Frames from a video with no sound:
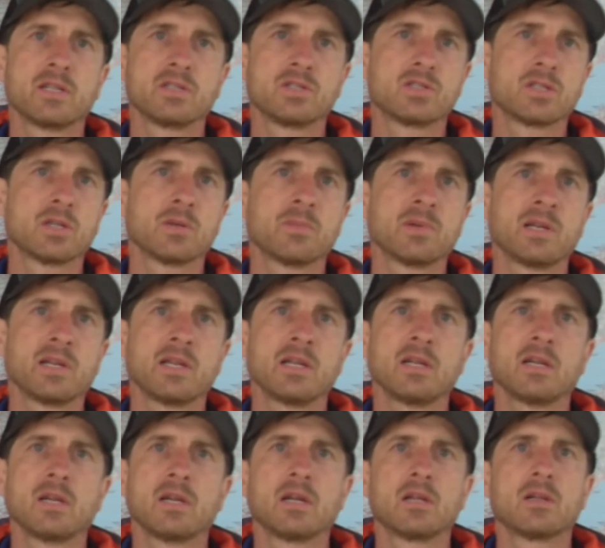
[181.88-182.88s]
in Germany,
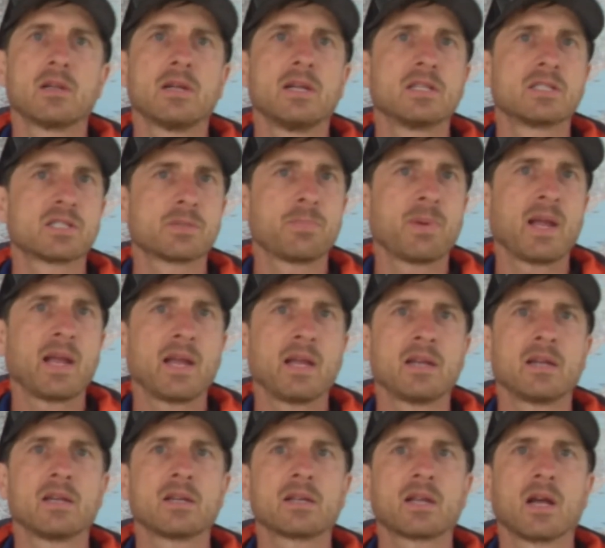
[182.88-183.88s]
in
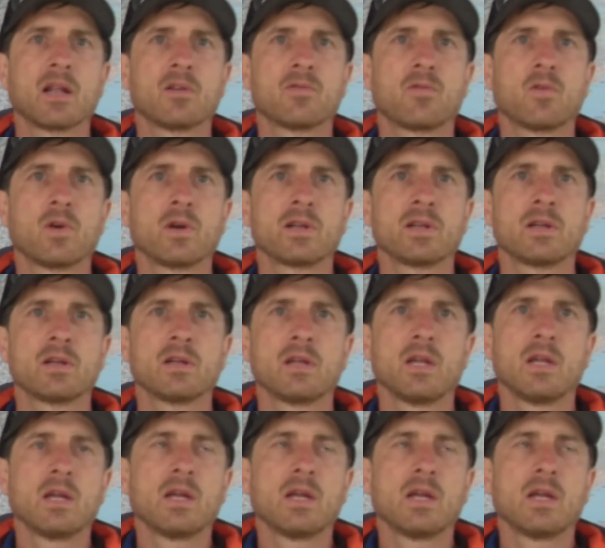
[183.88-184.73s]
Spain and California.